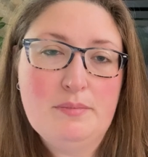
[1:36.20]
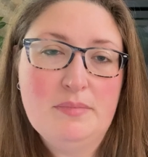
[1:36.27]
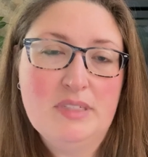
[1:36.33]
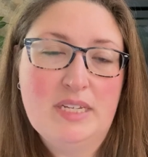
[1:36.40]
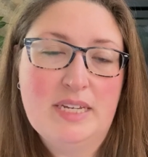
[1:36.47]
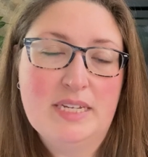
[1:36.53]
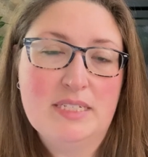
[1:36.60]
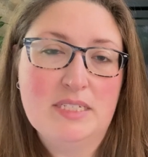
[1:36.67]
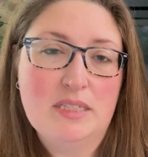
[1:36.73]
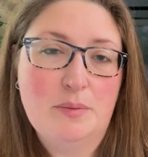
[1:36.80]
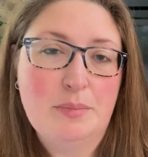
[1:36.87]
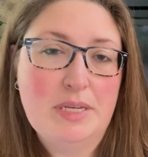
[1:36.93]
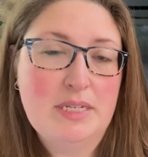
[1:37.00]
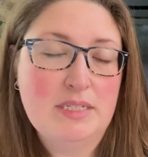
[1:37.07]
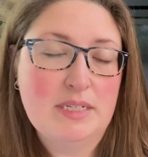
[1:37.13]
And in the
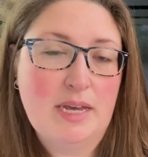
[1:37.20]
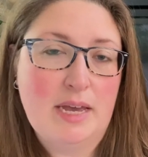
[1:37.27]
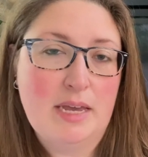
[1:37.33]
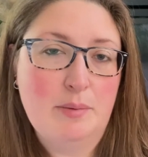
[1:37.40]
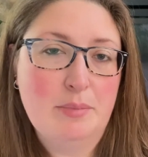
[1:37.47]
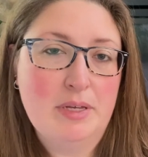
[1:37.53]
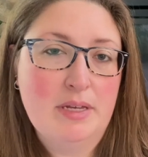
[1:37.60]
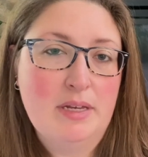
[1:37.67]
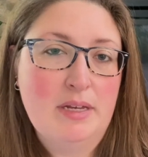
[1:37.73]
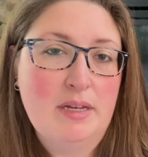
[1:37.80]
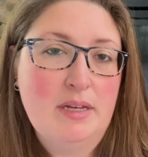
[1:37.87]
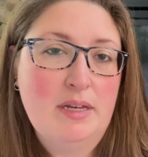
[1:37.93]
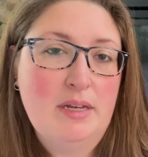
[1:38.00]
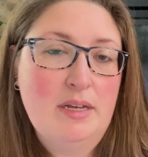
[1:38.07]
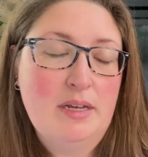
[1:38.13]
meantime,
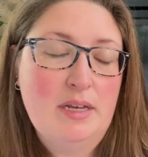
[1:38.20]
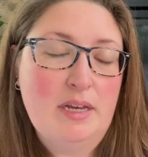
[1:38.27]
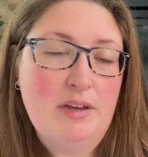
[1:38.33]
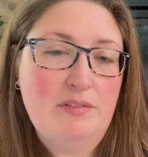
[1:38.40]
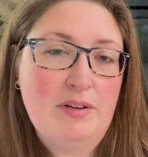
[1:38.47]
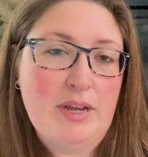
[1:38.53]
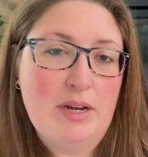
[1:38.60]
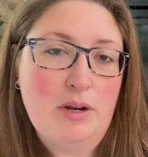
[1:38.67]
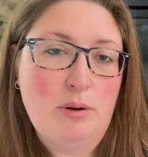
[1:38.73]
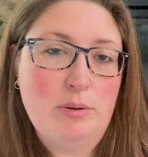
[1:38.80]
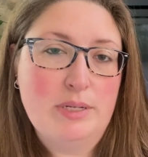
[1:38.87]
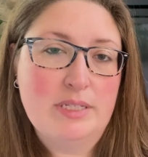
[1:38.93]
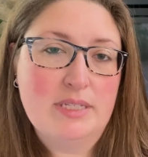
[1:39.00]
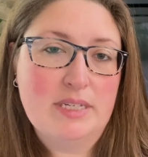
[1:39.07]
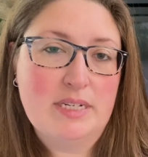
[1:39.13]
if I
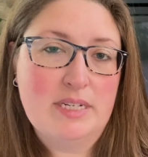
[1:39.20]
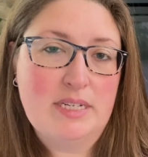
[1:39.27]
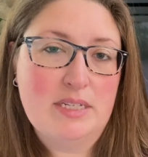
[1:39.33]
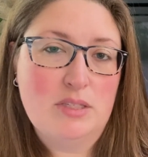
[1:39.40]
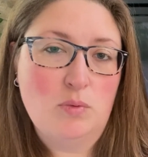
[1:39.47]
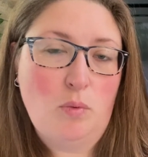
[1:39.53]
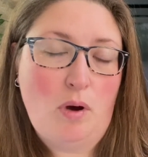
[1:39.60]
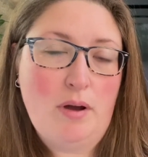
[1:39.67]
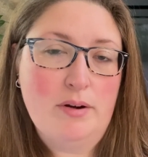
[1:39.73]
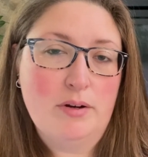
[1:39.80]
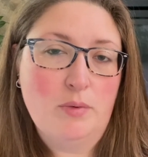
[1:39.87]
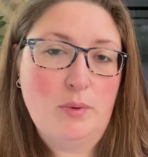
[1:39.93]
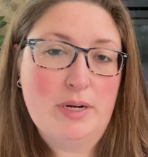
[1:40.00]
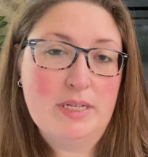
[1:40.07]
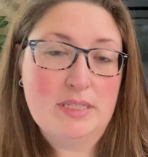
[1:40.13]
notice it needs water
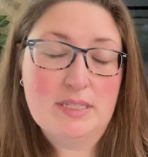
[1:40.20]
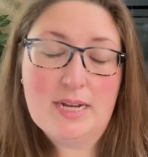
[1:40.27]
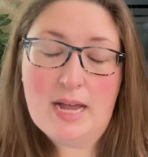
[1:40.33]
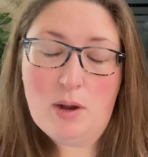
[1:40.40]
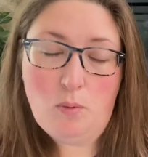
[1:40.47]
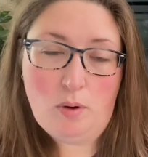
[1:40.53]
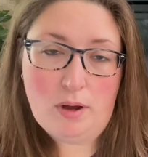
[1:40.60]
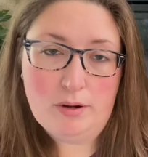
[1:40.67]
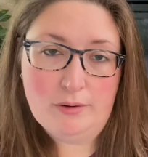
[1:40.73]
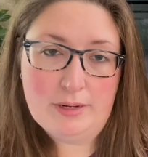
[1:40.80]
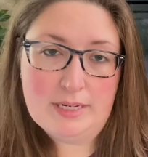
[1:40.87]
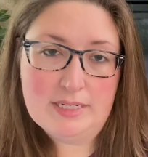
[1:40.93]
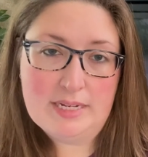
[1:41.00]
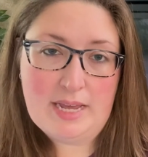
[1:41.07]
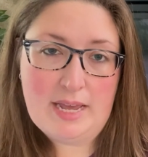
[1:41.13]
when it's not
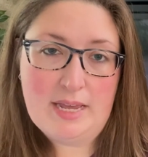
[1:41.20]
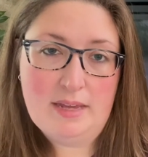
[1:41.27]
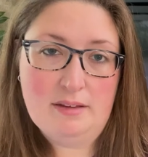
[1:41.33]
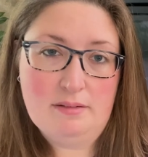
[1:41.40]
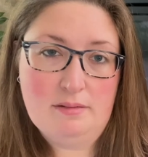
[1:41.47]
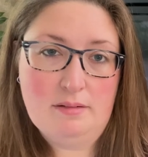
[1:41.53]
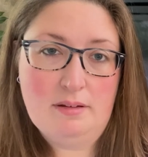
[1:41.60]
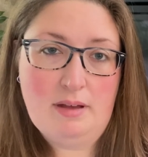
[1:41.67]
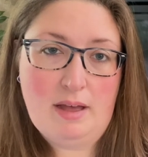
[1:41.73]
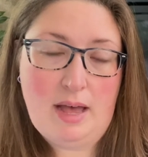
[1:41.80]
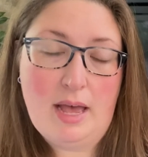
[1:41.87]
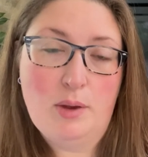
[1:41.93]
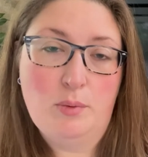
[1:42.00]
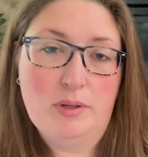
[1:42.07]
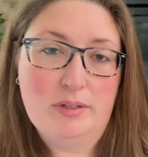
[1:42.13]
watering day,
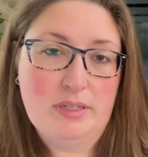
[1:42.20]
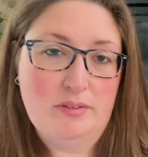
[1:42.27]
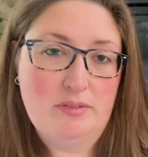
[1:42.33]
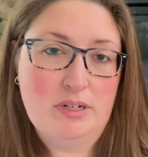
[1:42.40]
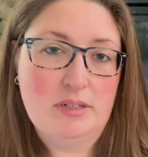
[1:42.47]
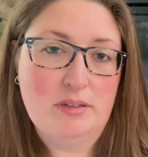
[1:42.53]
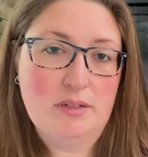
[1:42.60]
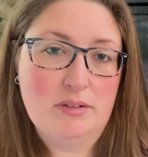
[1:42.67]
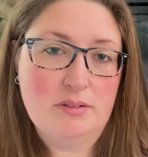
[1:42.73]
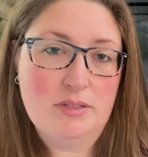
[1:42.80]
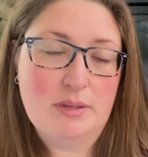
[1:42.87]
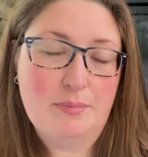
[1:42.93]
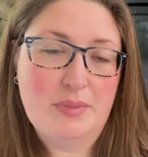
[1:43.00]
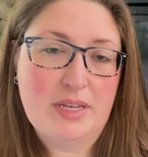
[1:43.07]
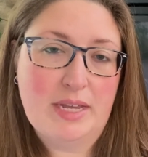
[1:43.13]
I will give it a little
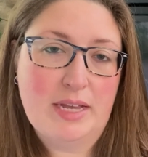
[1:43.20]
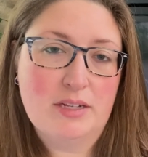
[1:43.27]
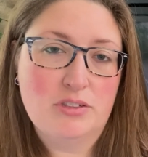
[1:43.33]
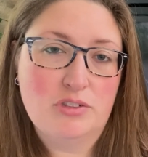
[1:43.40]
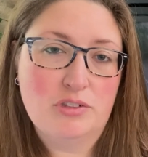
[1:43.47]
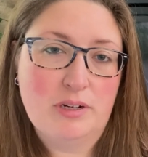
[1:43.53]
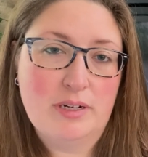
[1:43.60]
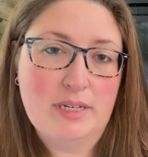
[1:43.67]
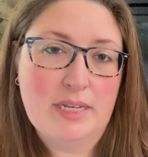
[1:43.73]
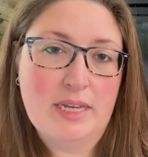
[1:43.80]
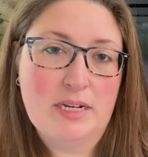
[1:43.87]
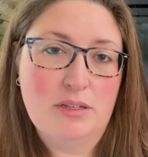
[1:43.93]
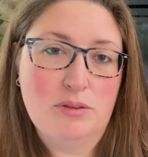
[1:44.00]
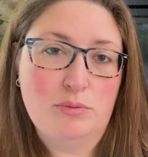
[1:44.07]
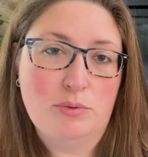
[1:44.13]
something extra to get
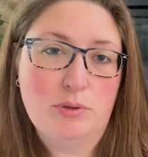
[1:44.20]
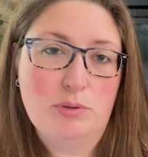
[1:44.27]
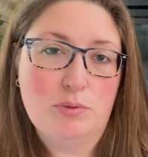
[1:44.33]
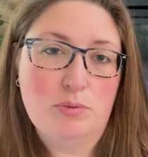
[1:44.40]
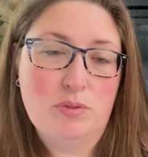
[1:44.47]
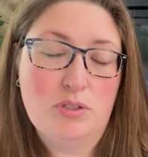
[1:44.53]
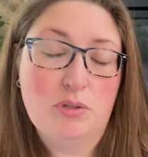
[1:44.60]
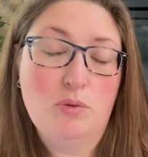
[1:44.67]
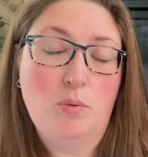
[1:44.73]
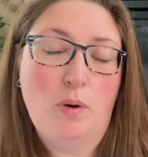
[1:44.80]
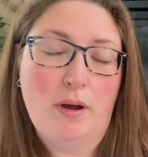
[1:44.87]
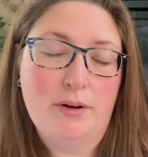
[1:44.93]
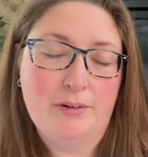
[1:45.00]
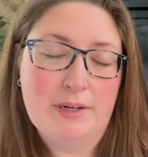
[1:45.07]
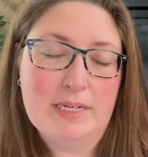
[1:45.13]
it through to
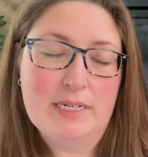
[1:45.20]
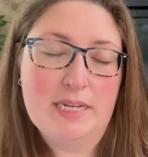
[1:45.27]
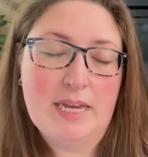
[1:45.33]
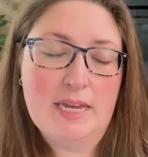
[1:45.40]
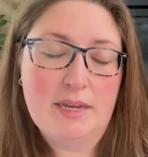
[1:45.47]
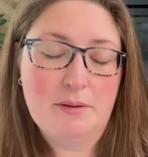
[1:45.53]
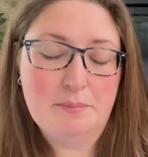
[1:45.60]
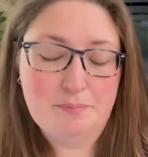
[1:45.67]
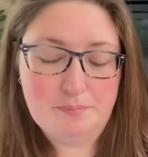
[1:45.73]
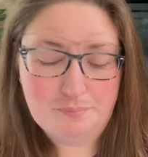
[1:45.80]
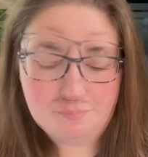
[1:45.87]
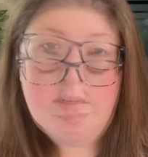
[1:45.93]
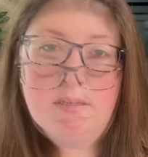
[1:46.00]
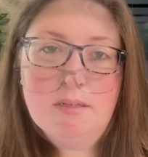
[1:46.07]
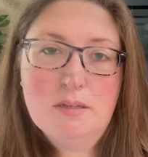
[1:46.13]
watering day.
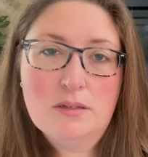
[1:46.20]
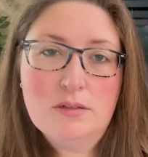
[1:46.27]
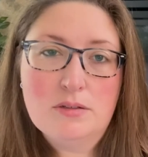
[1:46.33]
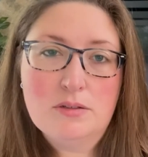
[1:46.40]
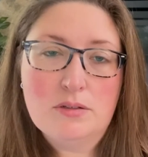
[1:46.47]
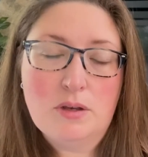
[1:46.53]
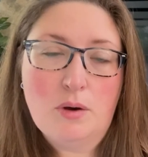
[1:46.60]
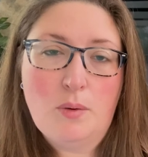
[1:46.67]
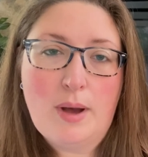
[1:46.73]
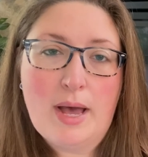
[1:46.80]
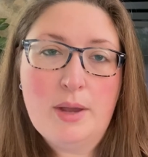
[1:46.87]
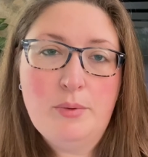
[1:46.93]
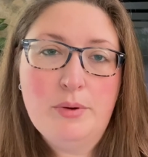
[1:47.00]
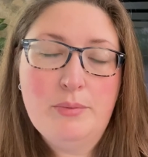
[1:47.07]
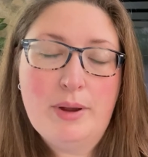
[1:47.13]
So I
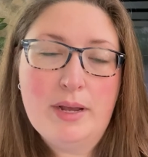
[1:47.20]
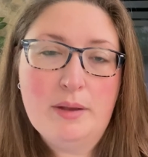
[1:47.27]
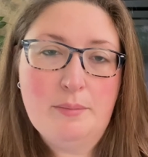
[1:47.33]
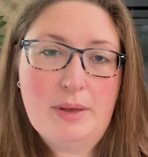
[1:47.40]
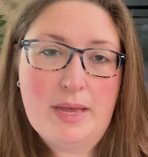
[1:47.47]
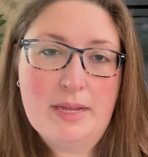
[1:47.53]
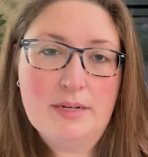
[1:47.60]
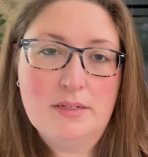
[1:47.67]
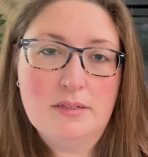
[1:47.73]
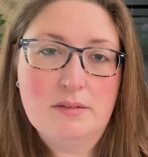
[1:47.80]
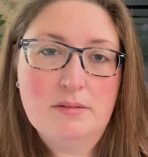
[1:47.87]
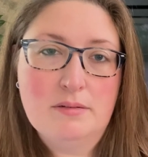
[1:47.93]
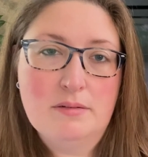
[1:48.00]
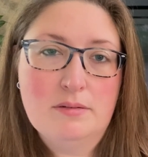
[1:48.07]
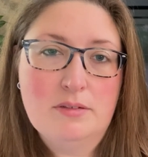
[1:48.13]
would recommend
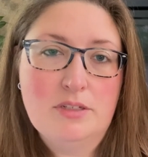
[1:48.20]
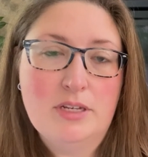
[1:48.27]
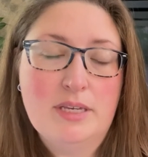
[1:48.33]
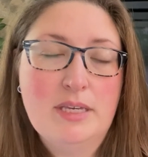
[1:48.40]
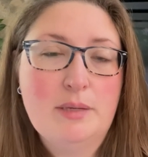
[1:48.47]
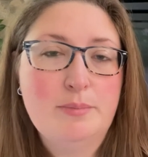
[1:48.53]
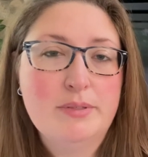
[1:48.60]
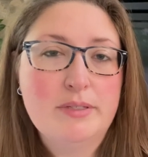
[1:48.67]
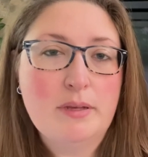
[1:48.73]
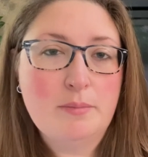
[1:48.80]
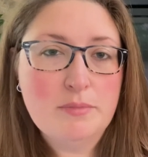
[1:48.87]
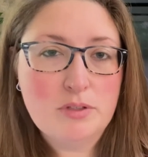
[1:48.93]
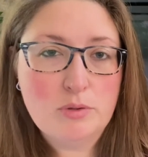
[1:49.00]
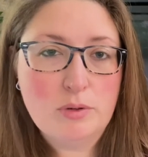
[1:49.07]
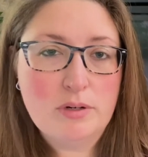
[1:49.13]
to keep some
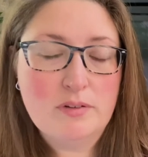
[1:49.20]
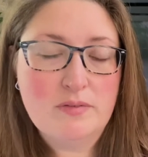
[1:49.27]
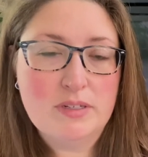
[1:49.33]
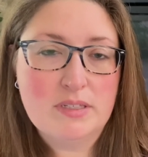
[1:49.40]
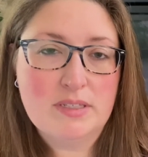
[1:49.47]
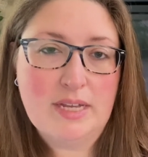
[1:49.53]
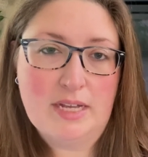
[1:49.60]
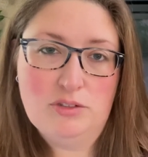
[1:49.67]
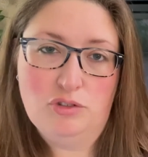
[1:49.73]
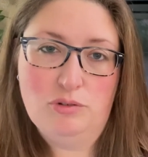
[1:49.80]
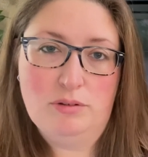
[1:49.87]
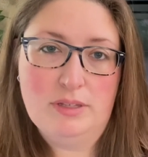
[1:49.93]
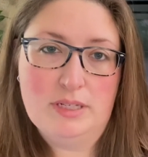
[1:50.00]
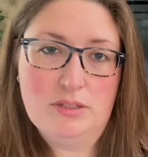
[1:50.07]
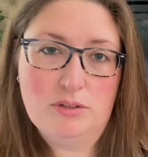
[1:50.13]
sort of a schedule
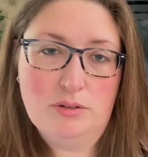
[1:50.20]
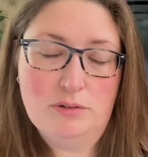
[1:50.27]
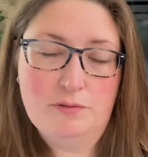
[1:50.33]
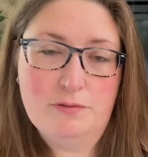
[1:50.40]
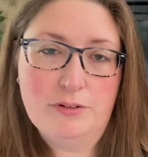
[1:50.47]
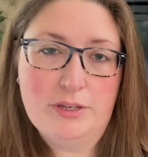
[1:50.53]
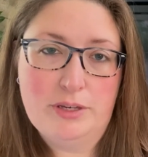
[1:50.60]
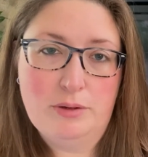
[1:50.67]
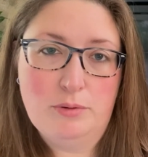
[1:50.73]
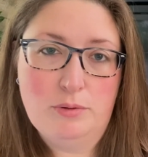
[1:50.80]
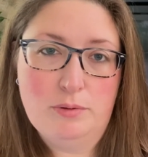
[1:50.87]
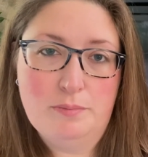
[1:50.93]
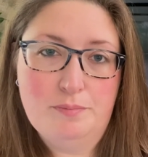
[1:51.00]
that's good for you.